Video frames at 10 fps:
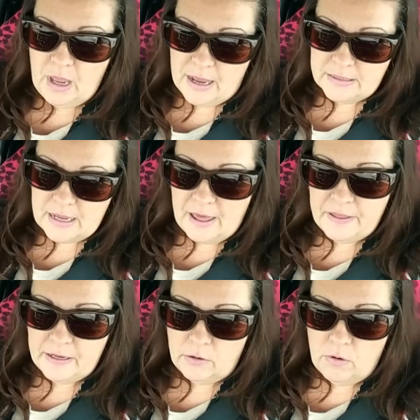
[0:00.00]
I
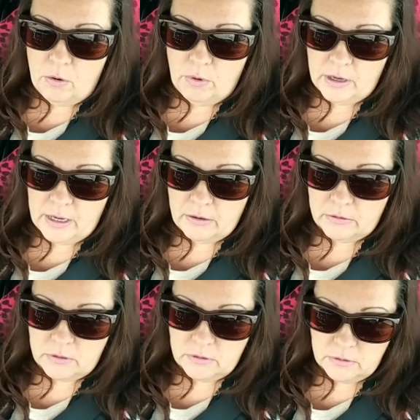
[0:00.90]
think it'll all work
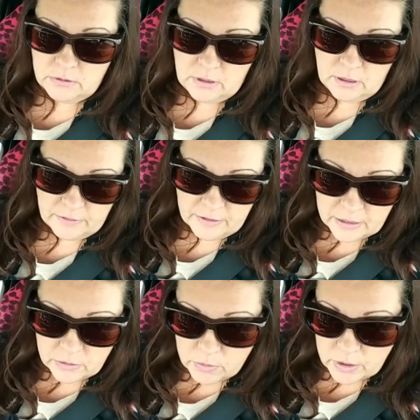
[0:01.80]
out. I
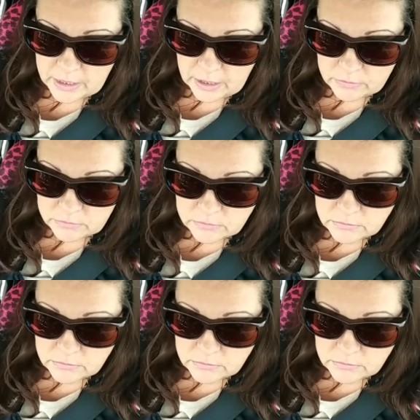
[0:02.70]
think it'll work out.